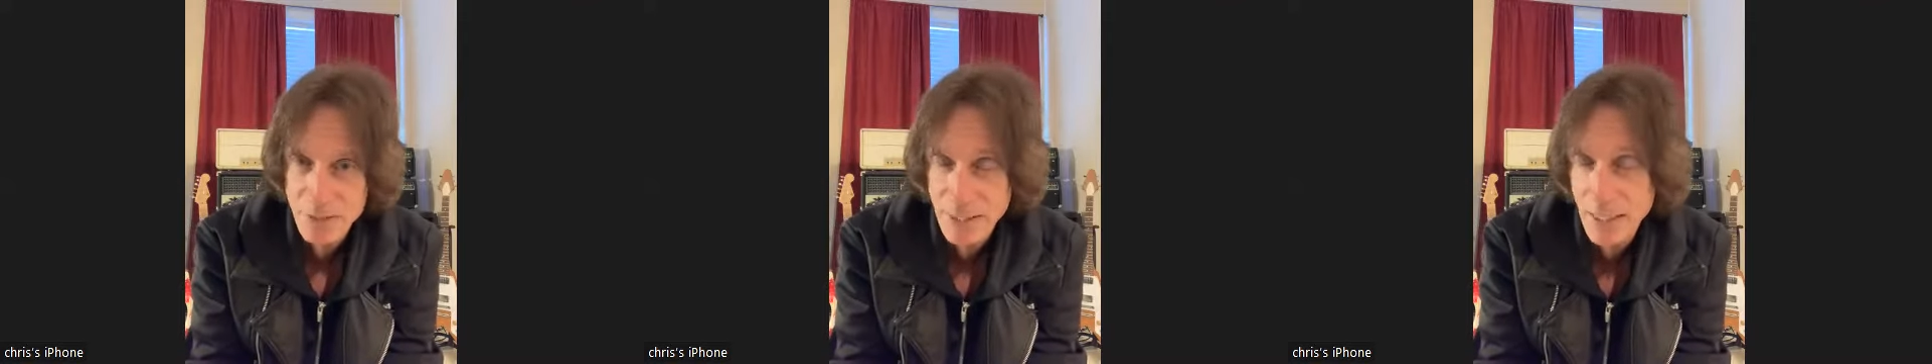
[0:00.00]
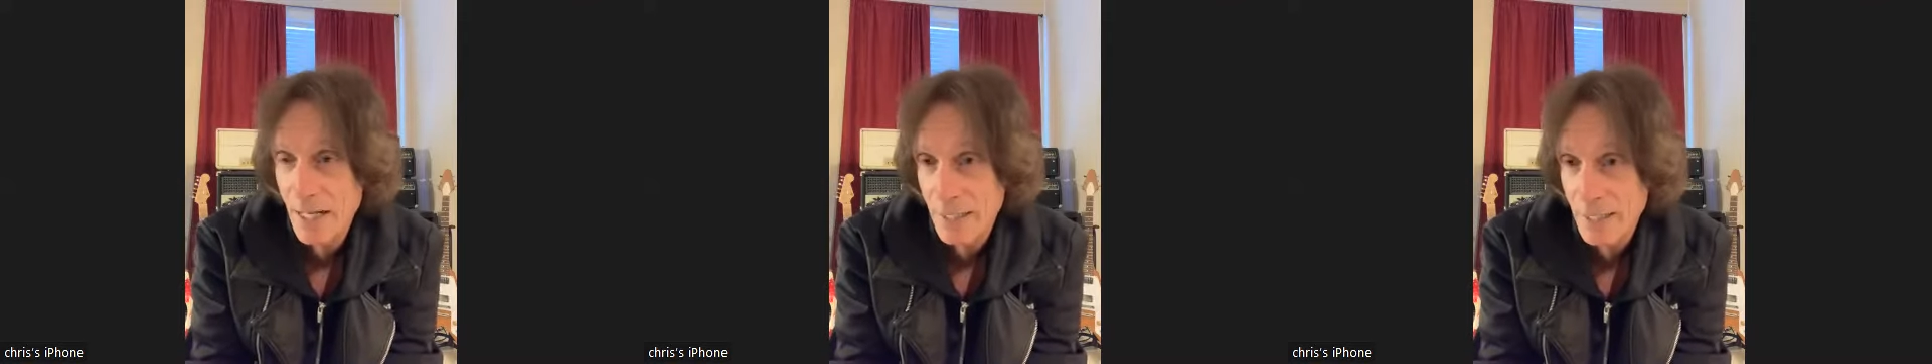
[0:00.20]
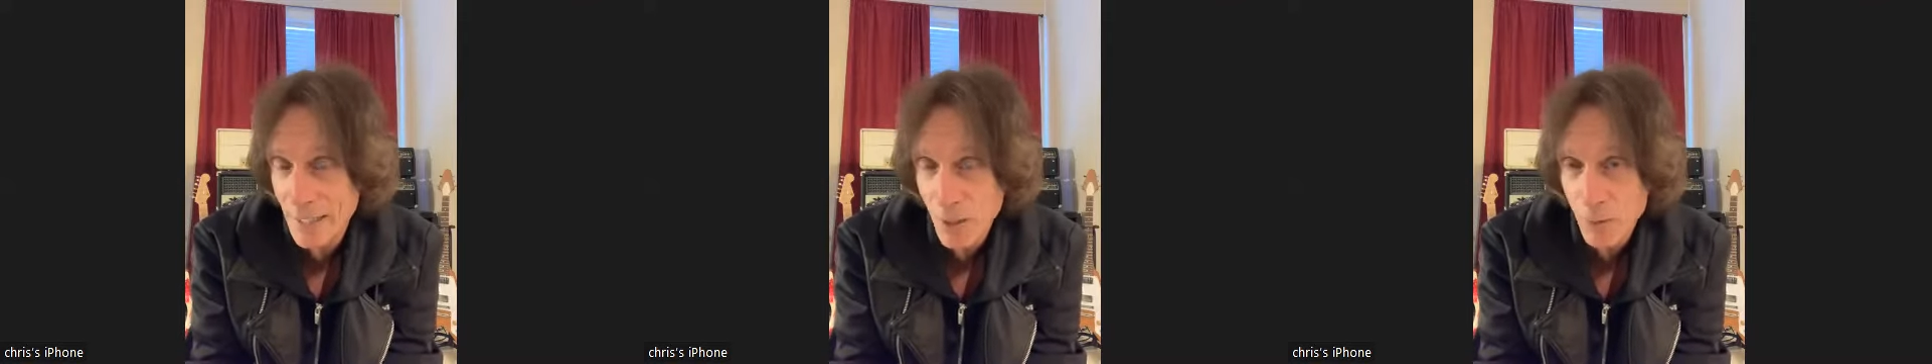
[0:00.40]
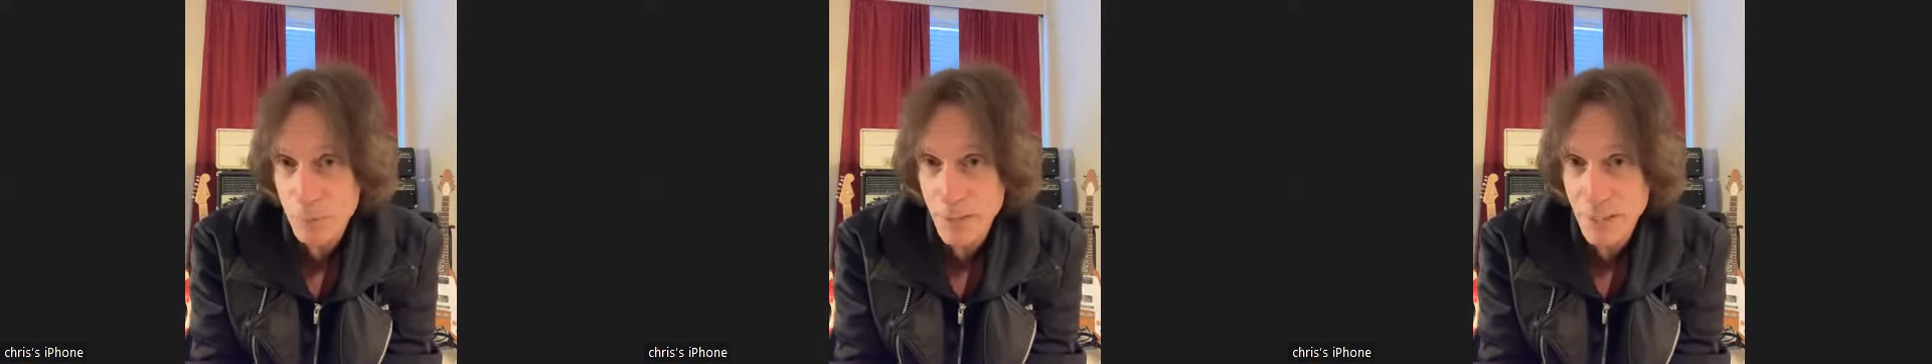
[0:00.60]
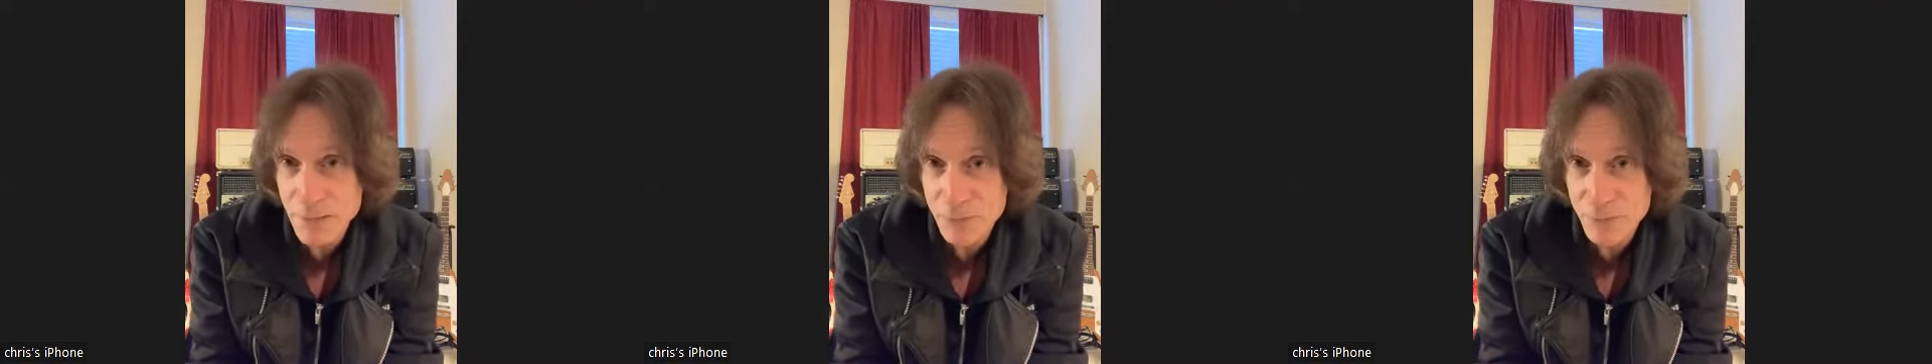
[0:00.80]
to get on an
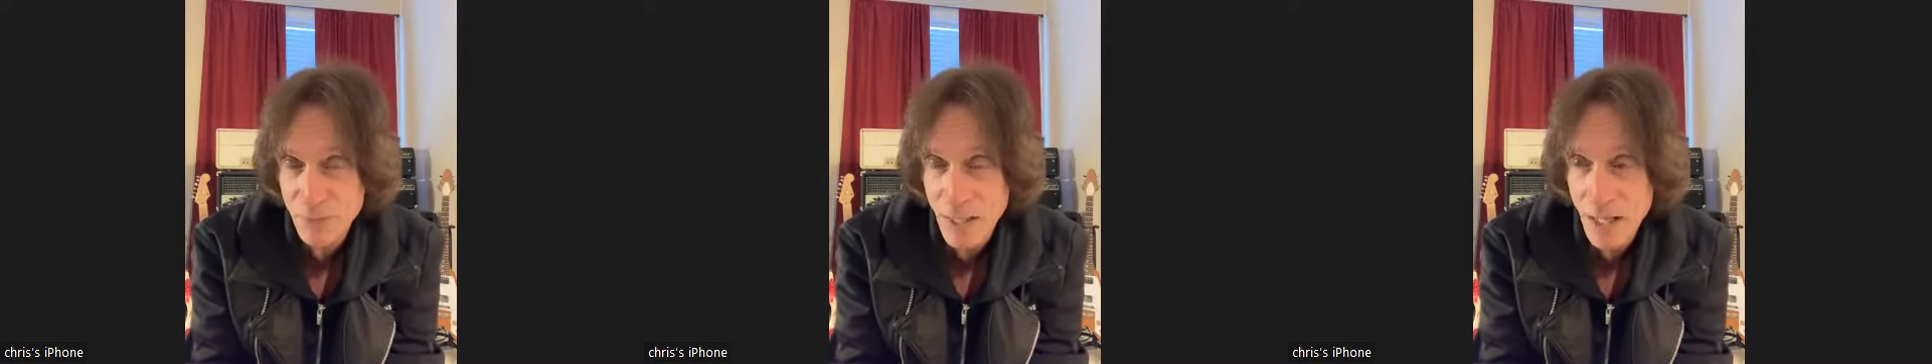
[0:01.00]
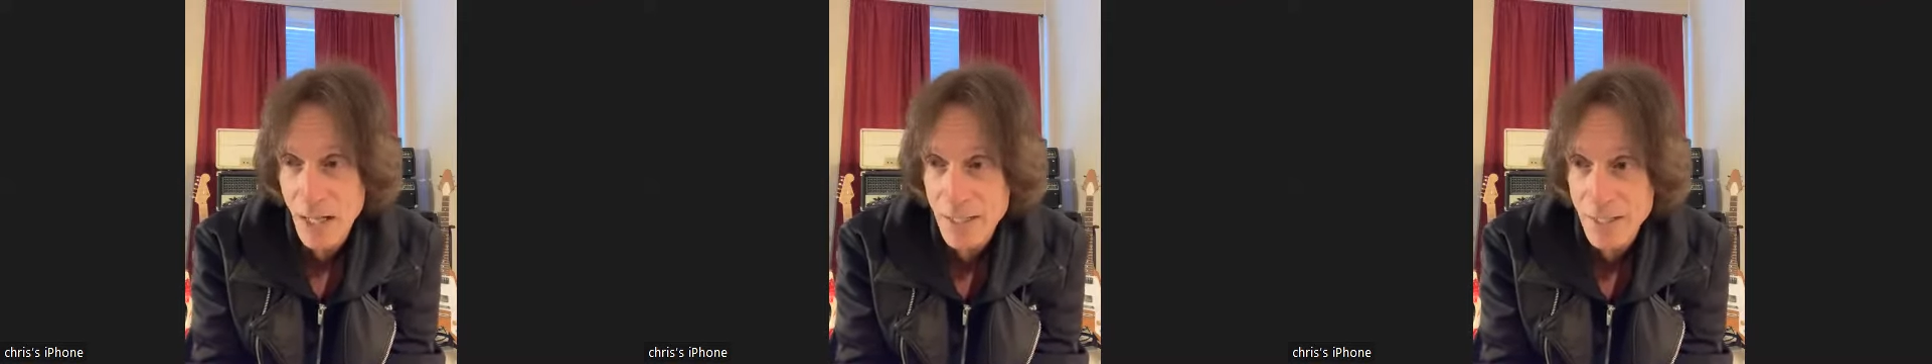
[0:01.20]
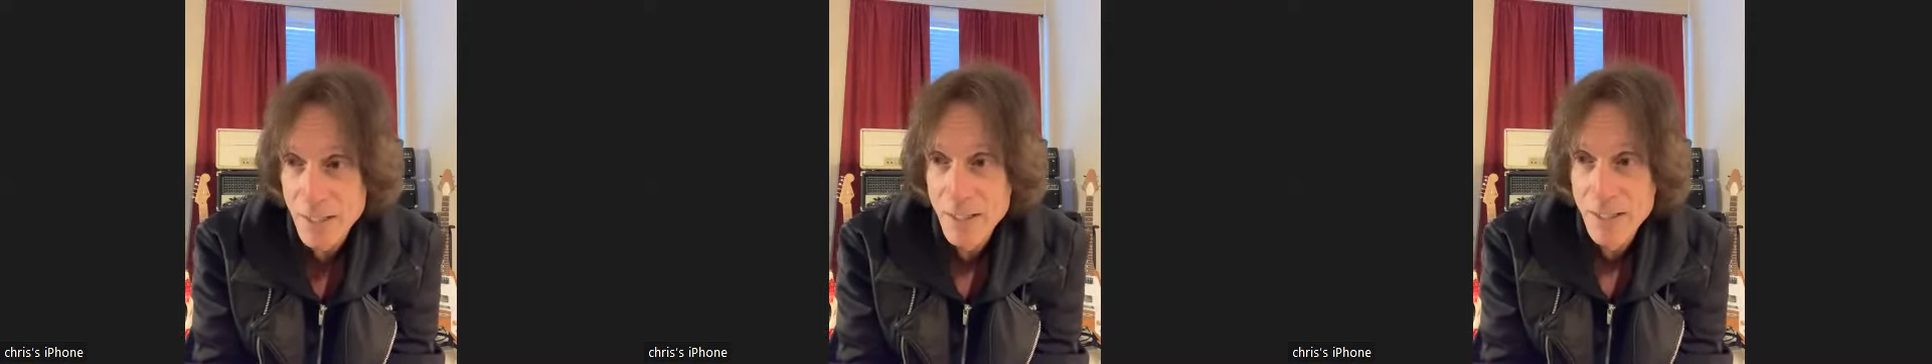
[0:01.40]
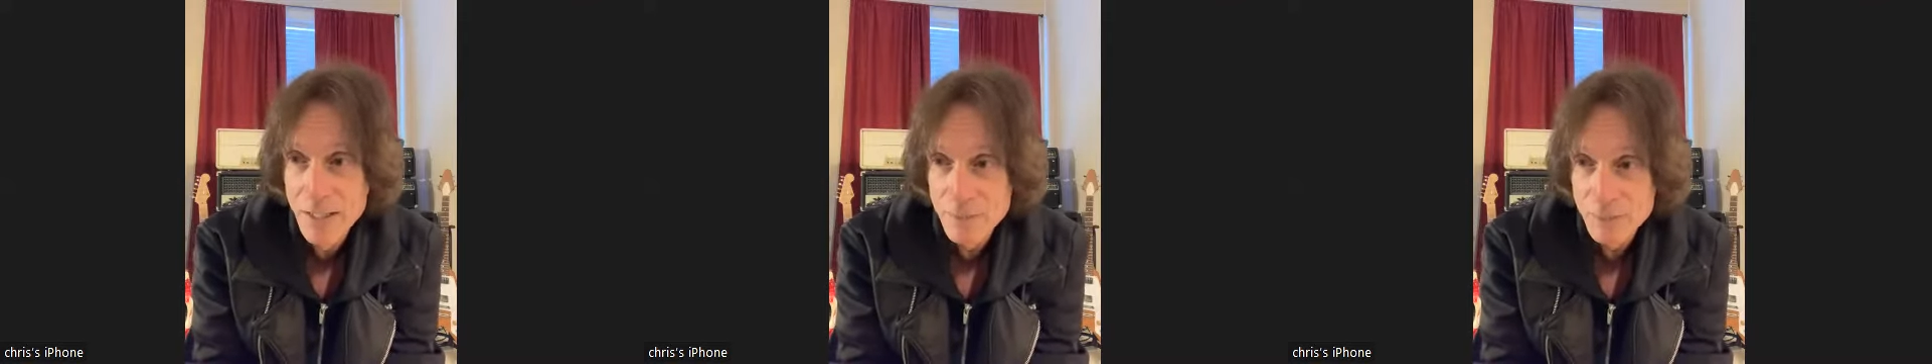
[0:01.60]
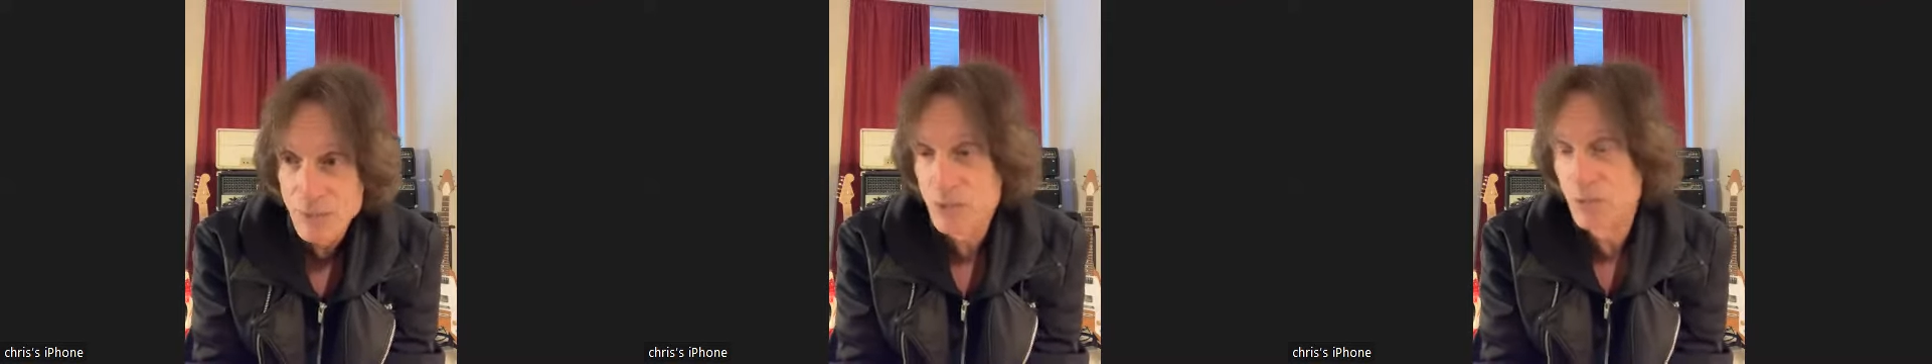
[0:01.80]
airplane and fly for